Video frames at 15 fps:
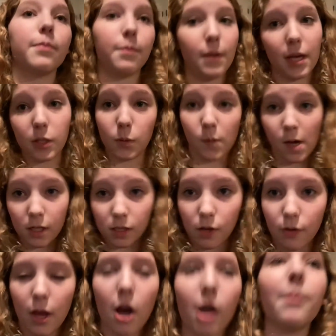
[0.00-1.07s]
Because we all know
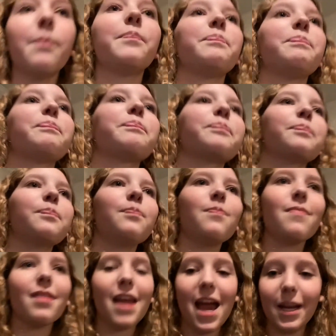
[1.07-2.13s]
they are.
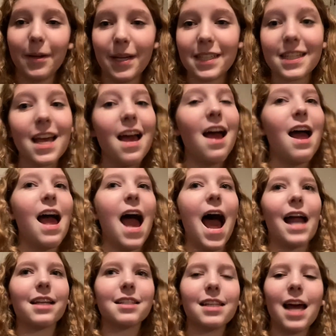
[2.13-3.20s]
Anyways,
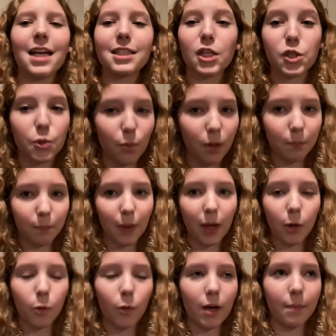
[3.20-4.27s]
Addison has a swim
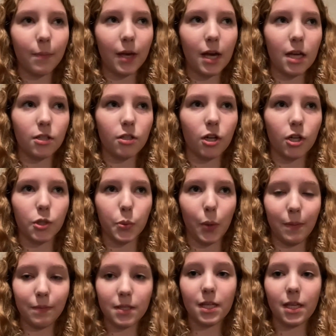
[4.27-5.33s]
banquet because her
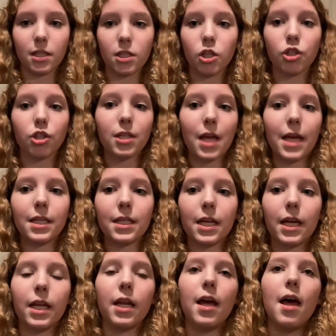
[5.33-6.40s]
swim season just
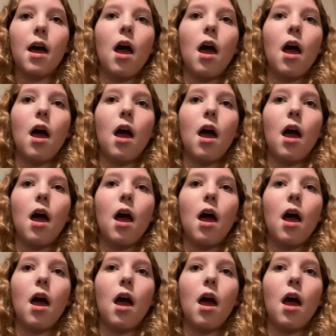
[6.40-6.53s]
ended.